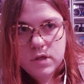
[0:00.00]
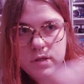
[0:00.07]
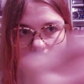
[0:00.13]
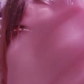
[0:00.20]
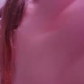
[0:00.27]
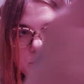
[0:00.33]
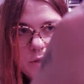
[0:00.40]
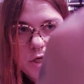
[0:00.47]

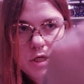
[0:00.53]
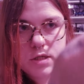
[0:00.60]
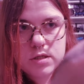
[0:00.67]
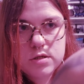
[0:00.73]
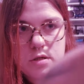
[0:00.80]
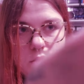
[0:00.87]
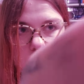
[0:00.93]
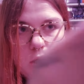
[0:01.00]
Let's split it
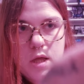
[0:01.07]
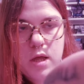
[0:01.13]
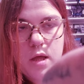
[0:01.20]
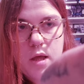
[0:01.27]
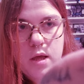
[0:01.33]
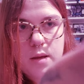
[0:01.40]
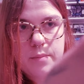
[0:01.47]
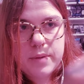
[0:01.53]
into 2.
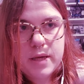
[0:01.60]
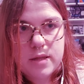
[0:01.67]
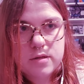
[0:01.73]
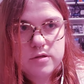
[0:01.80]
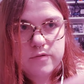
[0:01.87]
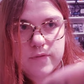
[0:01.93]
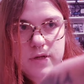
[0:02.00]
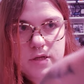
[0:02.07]
But yeah,
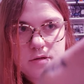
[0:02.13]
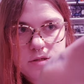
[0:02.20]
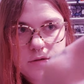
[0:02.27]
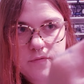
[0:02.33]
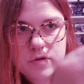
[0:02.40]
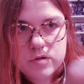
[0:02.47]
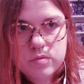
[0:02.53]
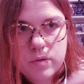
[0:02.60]
those videos of
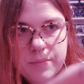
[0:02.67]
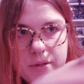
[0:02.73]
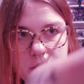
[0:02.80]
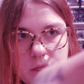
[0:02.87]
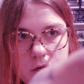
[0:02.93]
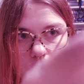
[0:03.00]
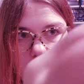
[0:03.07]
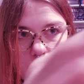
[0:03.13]
those women
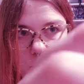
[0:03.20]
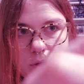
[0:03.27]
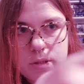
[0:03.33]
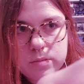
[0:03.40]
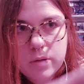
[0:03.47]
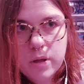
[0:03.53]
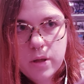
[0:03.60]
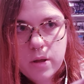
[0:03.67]
that are always
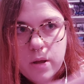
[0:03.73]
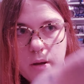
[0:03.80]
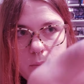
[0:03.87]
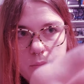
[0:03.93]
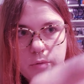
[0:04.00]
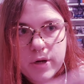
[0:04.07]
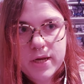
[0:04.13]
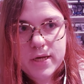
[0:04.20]

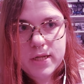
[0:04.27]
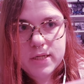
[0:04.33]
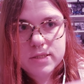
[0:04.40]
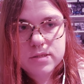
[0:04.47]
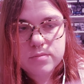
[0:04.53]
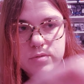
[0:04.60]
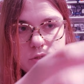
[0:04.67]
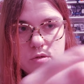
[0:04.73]
braiding
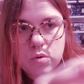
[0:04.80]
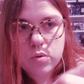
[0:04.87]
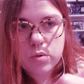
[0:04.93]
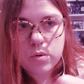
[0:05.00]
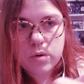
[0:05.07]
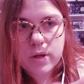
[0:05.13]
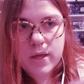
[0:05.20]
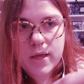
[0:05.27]
someone's
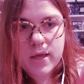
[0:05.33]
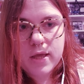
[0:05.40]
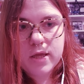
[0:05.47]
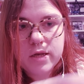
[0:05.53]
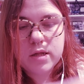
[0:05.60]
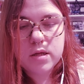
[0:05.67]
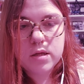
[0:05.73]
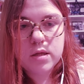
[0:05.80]
whole head.
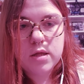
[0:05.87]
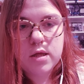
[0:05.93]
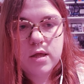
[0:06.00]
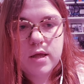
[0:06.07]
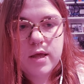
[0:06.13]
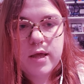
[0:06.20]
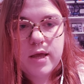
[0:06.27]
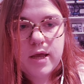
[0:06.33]

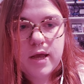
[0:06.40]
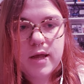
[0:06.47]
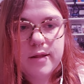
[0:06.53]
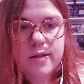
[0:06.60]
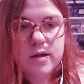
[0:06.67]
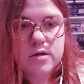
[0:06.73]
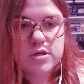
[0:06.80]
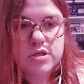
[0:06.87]
And
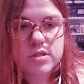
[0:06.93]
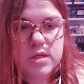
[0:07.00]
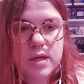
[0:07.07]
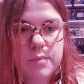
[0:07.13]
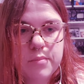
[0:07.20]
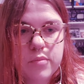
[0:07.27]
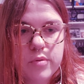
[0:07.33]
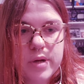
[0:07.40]
they're just
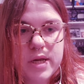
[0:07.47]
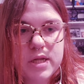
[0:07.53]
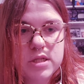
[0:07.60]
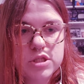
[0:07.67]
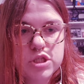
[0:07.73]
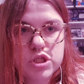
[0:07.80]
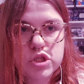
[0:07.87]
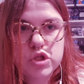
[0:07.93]
like
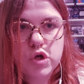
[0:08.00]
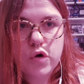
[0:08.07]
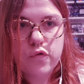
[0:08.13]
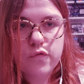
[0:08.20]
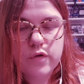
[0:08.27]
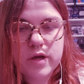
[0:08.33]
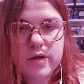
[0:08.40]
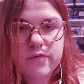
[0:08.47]
braiding so
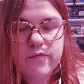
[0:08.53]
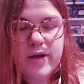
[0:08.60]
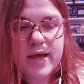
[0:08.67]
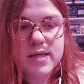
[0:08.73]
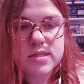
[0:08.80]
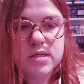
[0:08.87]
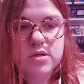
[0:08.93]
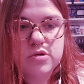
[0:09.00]
freaking
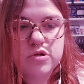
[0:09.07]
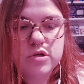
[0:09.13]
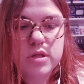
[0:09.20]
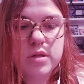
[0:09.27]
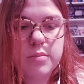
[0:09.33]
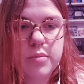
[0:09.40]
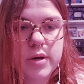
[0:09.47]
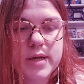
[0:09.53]
fast. And usually
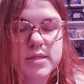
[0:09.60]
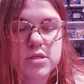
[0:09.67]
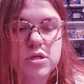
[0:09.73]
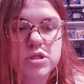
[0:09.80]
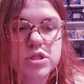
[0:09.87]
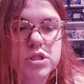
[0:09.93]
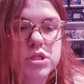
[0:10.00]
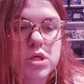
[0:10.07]
the braids are
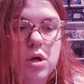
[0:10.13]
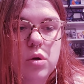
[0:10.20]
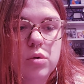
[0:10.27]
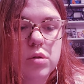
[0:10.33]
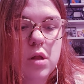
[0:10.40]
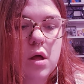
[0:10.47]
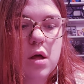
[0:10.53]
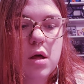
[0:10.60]
so
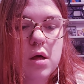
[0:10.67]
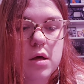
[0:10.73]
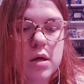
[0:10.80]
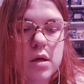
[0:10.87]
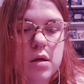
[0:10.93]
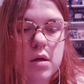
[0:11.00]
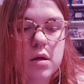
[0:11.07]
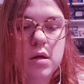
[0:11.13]
long.
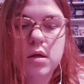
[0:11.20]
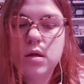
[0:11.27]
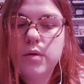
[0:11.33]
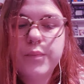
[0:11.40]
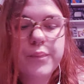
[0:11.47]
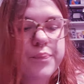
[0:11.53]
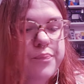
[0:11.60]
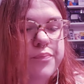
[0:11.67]

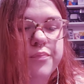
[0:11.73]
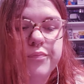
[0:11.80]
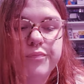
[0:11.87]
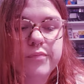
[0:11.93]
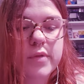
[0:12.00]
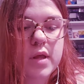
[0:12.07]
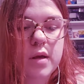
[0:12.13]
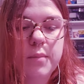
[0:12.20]

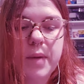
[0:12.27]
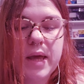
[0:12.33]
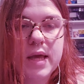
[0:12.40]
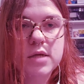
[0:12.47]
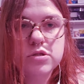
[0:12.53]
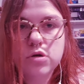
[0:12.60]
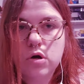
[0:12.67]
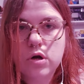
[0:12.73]
My
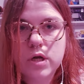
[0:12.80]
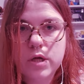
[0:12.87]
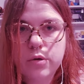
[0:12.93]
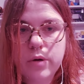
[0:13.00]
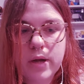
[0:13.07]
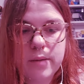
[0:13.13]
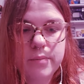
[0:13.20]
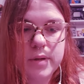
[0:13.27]
hands are already
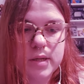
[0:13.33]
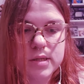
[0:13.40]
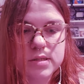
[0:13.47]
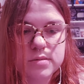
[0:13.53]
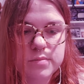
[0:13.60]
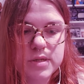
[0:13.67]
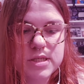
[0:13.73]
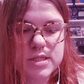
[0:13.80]
cramping. This
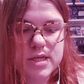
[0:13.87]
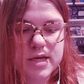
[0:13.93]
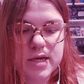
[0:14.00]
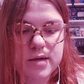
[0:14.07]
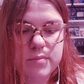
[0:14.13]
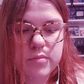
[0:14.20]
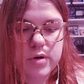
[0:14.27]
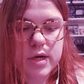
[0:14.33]
is my
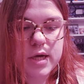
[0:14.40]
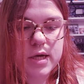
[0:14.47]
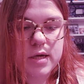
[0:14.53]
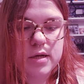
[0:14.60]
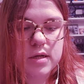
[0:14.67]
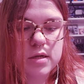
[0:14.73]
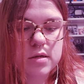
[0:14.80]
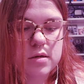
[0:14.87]
2nd braid.